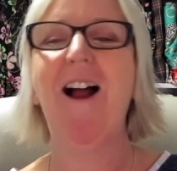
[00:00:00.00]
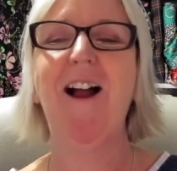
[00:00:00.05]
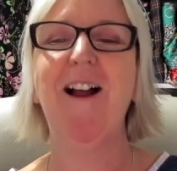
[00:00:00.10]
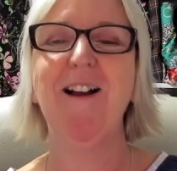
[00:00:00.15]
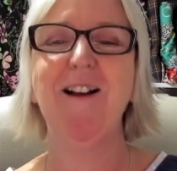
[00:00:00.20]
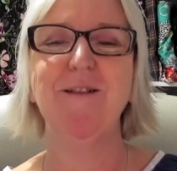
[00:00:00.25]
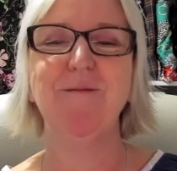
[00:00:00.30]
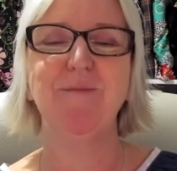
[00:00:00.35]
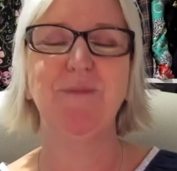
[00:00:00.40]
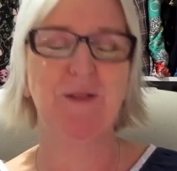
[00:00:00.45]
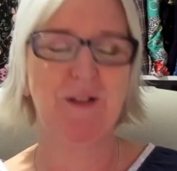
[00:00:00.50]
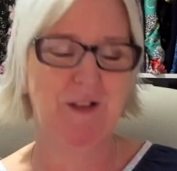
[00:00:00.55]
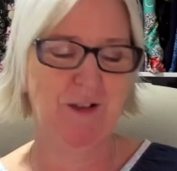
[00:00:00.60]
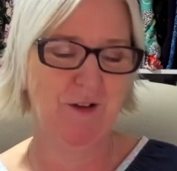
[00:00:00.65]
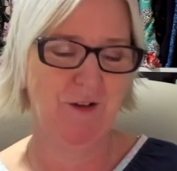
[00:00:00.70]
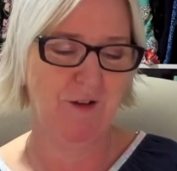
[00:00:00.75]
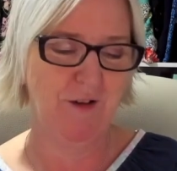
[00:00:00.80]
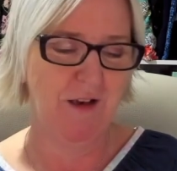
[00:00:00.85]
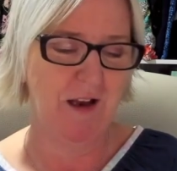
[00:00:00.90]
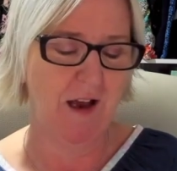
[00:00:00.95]

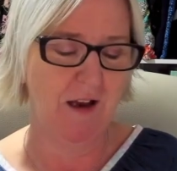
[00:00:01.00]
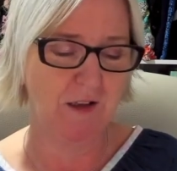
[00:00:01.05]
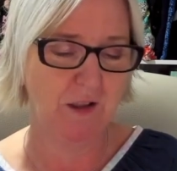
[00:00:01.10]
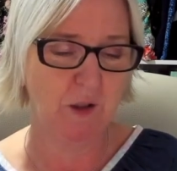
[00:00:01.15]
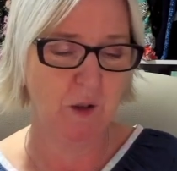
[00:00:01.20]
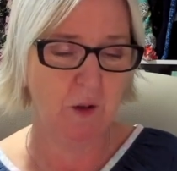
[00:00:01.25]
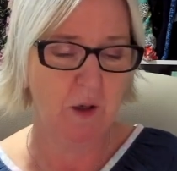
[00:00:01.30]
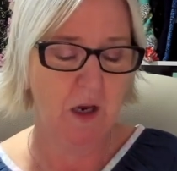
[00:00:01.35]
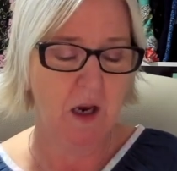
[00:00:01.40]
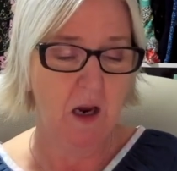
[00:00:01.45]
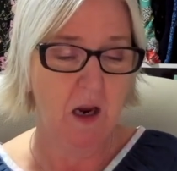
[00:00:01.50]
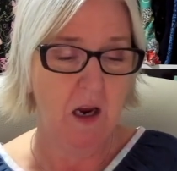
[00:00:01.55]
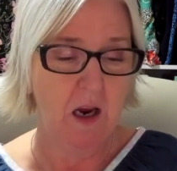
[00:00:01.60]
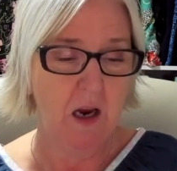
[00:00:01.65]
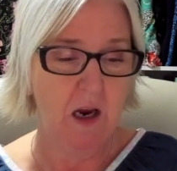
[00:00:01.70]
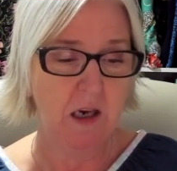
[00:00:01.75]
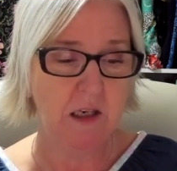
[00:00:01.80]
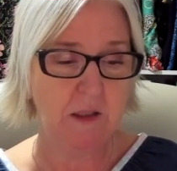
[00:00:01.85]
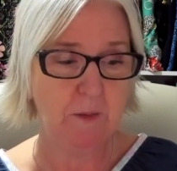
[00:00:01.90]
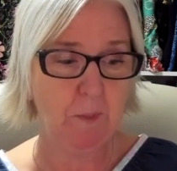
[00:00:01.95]
So
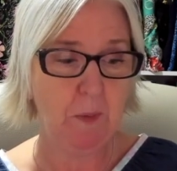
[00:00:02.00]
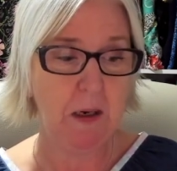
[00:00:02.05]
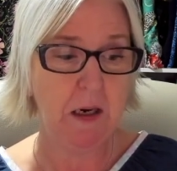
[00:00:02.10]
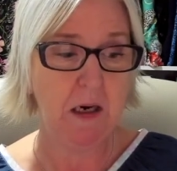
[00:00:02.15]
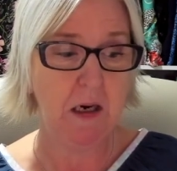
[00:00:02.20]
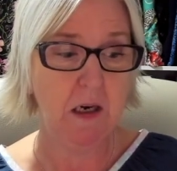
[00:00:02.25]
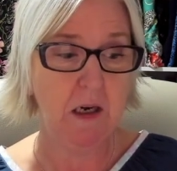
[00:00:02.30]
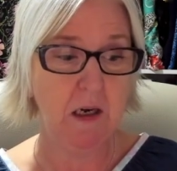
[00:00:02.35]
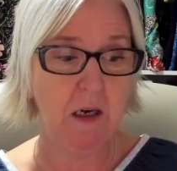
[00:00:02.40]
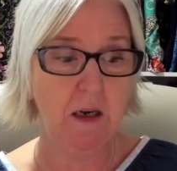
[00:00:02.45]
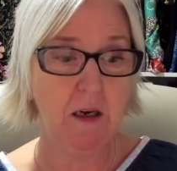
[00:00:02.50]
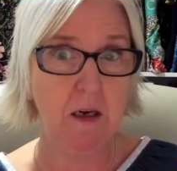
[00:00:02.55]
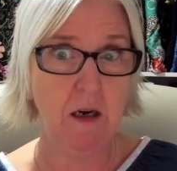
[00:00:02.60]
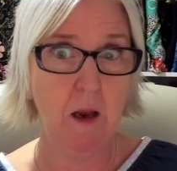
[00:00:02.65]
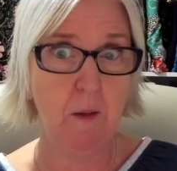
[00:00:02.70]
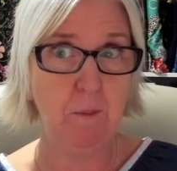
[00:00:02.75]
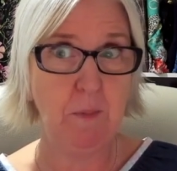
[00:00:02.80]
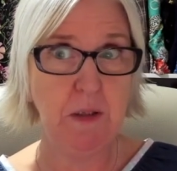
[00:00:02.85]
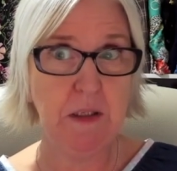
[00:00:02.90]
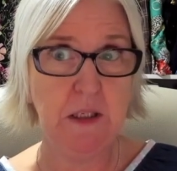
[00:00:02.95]
it's been
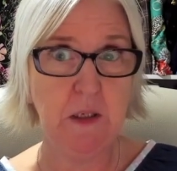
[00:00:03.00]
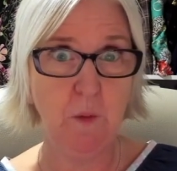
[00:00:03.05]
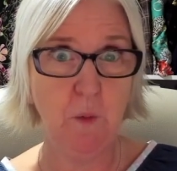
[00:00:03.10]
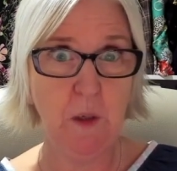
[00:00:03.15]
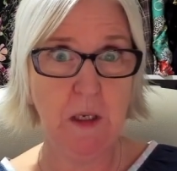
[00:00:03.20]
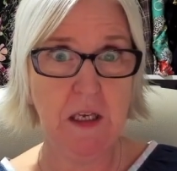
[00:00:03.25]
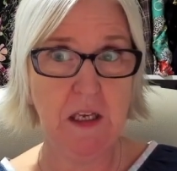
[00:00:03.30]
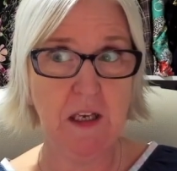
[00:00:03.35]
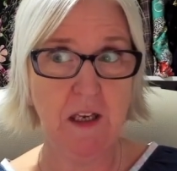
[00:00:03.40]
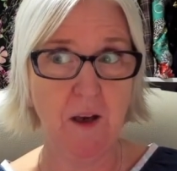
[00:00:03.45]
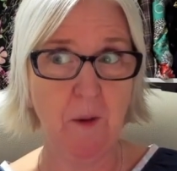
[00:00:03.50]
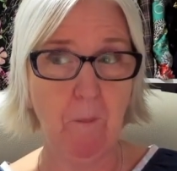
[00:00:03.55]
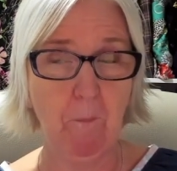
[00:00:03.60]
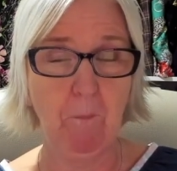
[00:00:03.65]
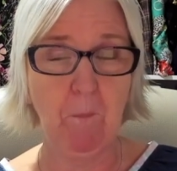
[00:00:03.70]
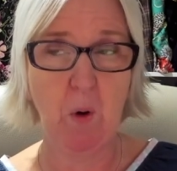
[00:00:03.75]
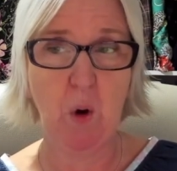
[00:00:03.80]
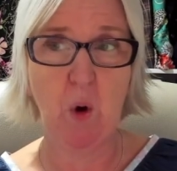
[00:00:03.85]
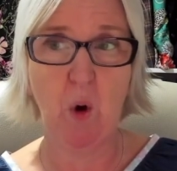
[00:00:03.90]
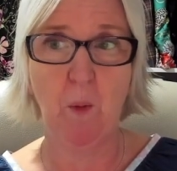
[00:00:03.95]
a busy week,
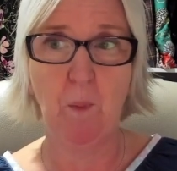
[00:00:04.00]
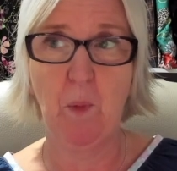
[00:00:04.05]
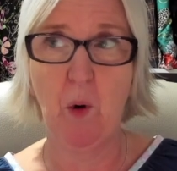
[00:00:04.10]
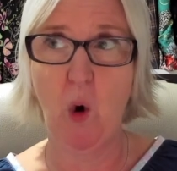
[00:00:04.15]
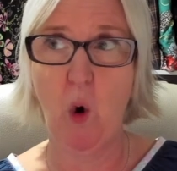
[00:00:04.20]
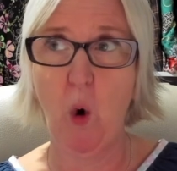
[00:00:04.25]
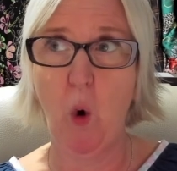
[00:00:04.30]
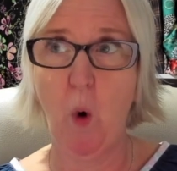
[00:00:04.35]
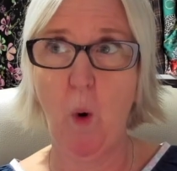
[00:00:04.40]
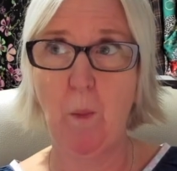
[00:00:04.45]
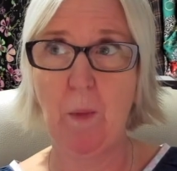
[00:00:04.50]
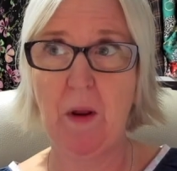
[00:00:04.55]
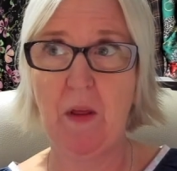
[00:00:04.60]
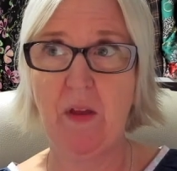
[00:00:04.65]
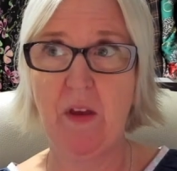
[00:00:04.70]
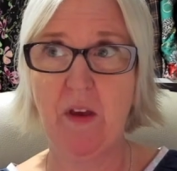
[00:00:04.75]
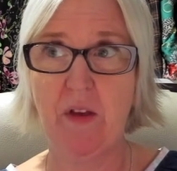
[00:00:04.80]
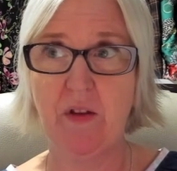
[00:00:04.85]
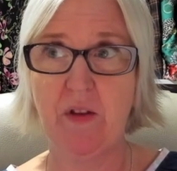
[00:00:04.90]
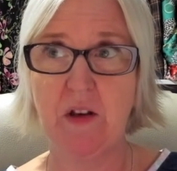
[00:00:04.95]
but I'm
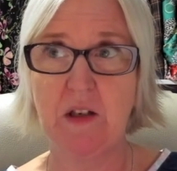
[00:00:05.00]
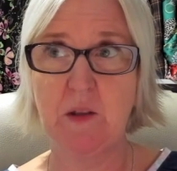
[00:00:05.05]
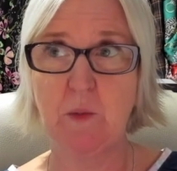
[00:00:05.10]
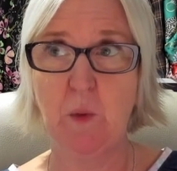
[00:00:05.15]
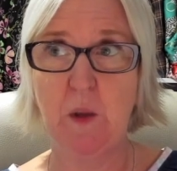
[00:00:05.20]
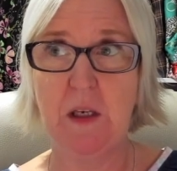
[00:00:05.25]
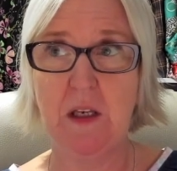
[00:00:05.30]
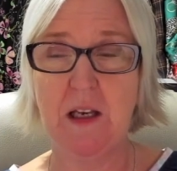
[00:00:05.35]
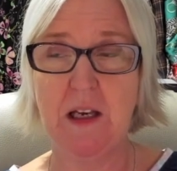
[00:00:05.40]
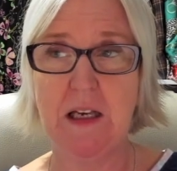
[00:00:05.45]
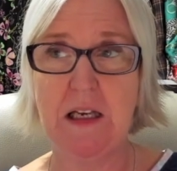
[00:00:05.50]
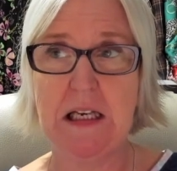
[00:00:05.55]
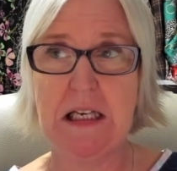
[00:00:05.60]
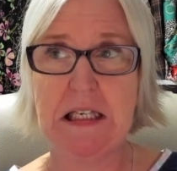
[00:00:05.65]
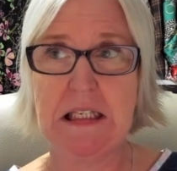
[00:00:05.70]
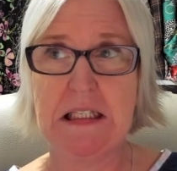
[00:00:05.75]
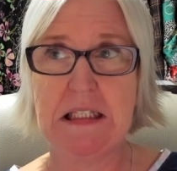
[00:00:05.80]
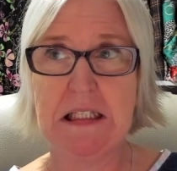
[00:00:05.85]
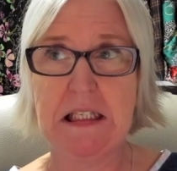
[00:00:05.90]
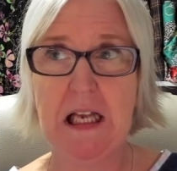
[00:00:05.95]
hoping that this week
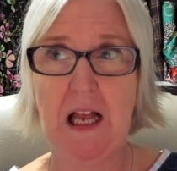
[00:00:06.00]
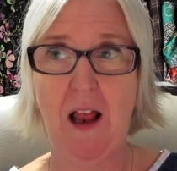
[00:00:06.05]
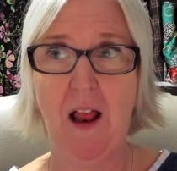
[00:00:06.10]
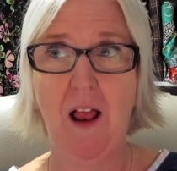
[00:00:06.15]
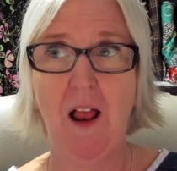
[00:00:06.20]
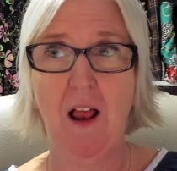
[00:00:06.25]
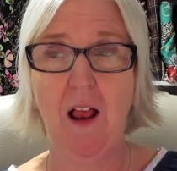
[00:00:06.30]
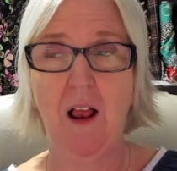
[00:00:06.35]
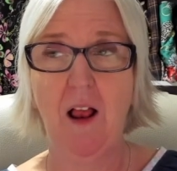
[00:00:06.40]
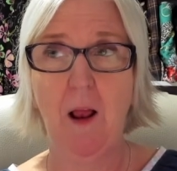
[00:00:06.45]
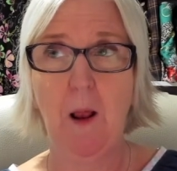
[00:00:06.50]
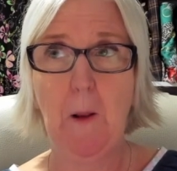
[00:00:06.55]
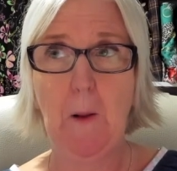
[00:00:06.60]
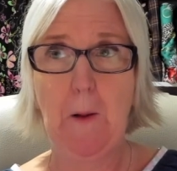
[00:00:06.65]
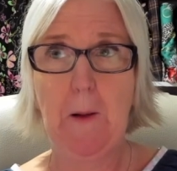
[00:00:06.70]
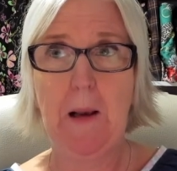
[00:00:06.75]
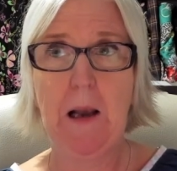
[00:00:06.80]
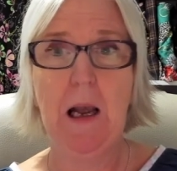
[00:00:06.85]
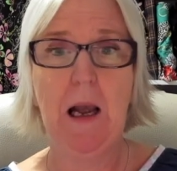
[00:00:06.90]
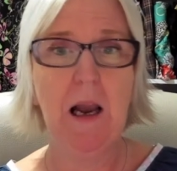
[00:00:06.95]
is
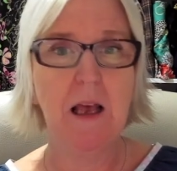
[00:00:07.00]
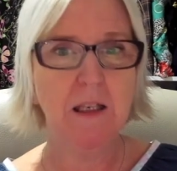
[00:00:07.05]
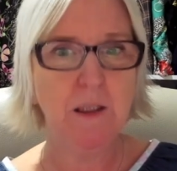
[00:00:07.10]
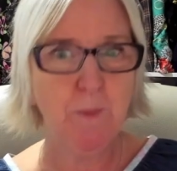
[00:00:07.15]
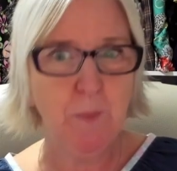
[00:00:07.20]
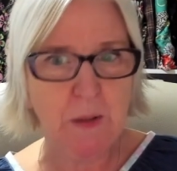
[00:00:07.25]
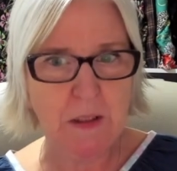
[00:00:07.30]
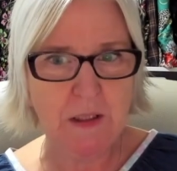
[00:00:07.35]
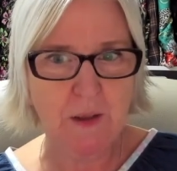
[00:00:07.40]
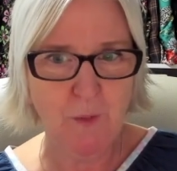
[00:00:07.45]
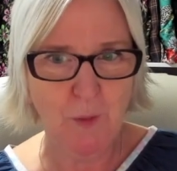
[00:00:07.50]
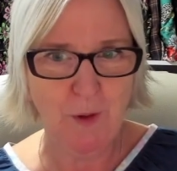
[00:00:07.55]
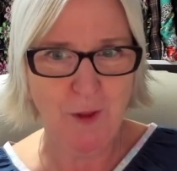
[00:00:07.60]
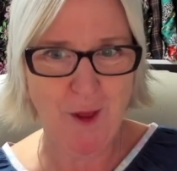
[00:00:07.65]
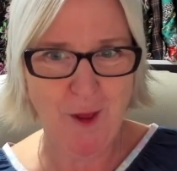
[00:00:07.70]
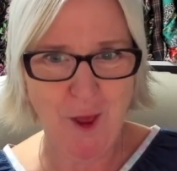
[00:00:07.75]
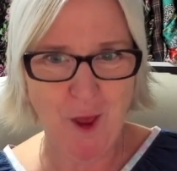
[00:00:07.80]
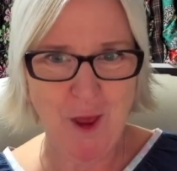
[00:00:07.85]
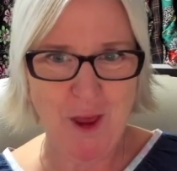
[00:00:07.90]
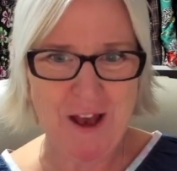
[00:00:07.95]
less busy with
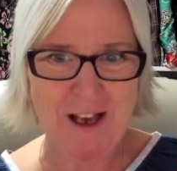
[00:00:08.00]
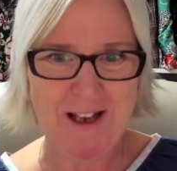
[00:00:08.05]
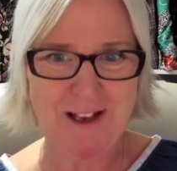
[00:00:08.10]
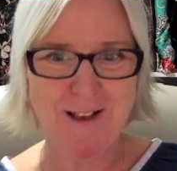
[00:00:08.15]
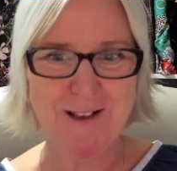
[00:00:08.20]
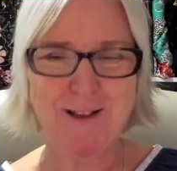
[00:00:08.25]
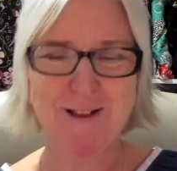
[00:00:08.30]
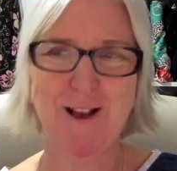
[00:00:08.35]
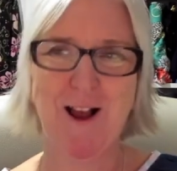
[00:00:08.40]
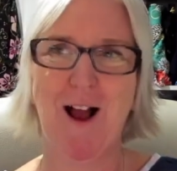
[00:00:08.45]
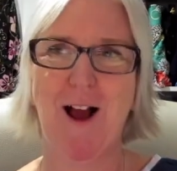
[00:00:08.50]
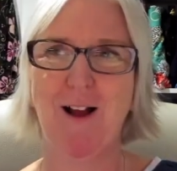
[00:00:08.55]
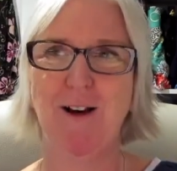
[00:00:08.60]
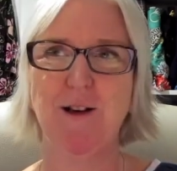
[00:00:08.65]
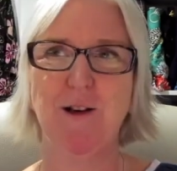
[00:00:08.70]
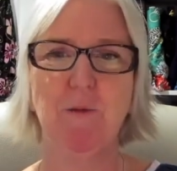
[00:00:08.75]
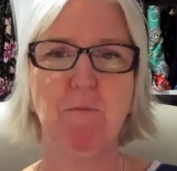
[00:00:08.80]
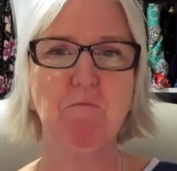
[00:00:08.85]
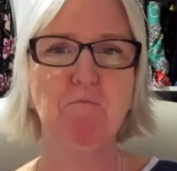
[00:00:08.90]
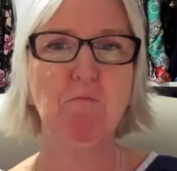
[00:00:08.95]
other things
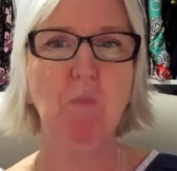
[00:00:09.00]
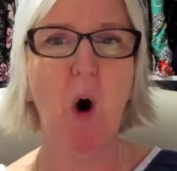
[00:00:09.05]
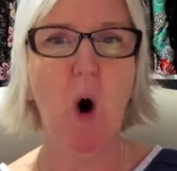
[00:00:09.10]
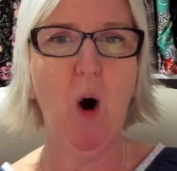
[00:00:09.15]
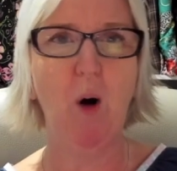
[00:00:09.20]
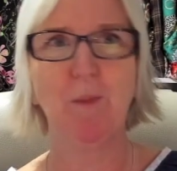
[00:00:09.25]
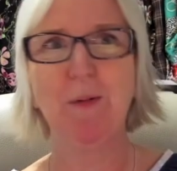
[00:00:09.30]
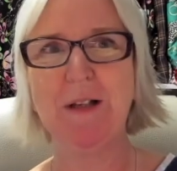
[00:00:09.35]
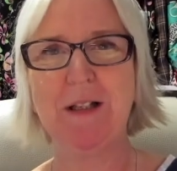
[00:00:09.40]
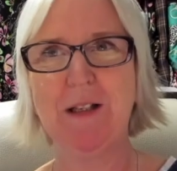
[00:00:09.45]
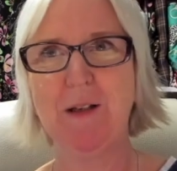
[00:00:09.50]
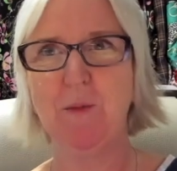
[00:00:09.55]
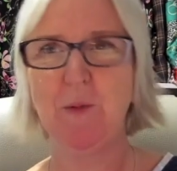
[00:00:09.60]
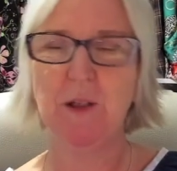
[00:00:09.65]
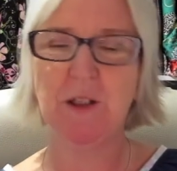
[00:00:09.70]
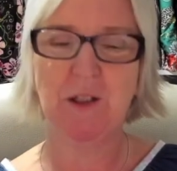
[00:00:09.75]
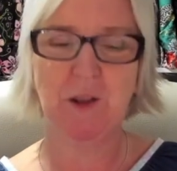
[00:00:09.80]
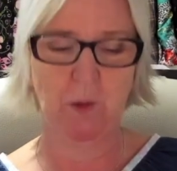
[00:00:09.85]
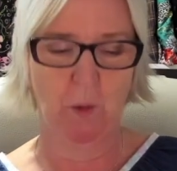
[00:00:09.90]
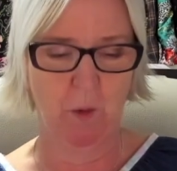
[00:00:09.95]
and more busy
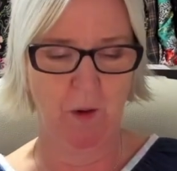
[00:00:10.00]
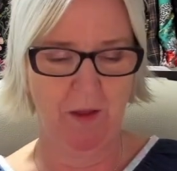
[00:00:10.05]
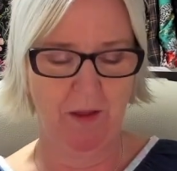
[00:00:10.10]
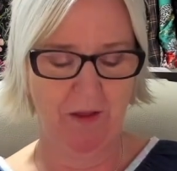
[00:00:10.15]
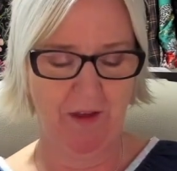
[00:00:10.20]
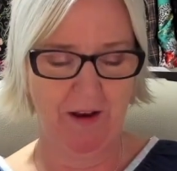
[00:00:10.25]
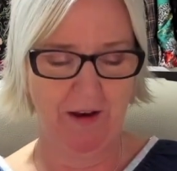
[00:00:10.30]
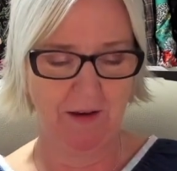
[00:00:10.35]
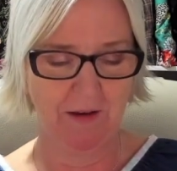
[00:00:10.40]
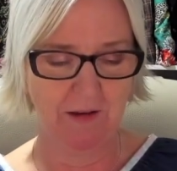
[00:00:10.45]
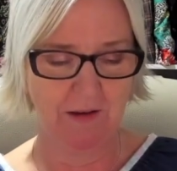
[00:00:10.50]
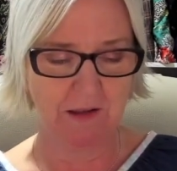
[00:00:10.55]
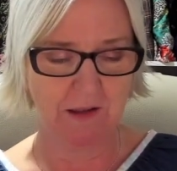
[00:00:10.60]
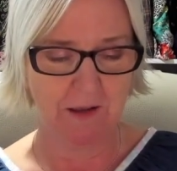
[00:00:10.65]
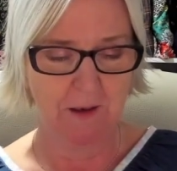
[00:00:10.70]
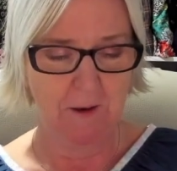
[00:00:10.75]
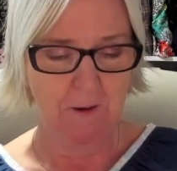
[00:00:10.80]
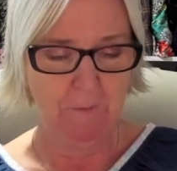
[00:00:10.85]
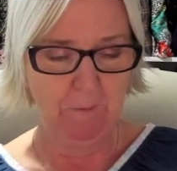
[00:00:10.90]
with sewing things.